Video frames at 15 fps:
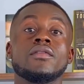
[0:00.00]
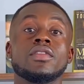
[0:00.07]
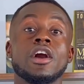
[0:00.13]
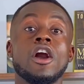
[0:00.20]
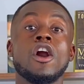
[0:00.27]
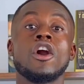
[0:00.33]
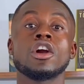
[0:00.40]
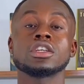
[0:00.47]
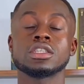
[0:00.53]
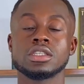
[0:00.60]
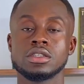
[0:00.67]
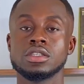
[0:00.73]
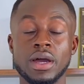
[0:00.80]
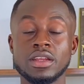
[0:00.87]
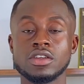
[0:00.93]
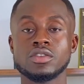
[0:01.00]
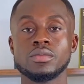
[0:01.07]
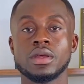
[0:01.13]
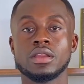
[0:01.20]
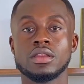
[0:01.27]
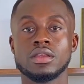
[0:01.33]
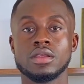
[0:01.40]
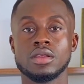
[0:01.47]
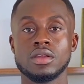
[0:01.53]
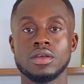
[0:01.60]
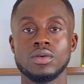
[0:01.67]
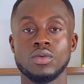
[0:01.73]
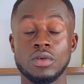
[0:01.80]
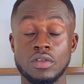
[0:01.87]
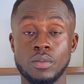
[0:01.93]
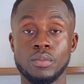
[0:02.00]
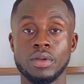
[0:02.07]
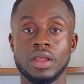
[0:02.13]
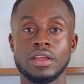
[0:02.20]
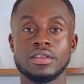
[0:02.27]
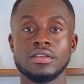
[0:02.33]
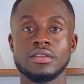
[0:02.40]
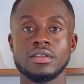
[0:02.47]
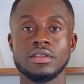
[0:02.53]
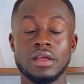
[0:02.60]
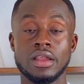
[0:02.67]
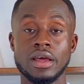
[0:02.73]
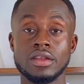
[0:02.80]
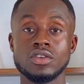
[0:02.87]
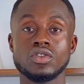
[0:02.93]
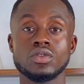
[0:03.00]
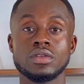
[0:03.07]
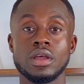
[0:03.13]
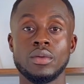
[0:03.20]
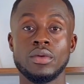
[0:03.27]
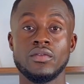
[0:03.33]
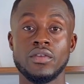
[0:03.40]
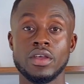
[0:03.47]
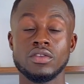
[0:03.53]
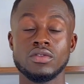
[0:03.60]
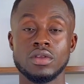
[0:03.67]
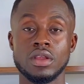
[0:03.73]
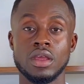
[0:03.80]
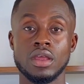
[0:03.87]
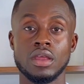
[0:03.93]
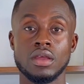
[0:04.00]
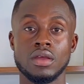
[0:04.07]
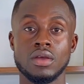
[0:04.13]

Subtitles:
if that harsh punishment was in place, the land issues that we face today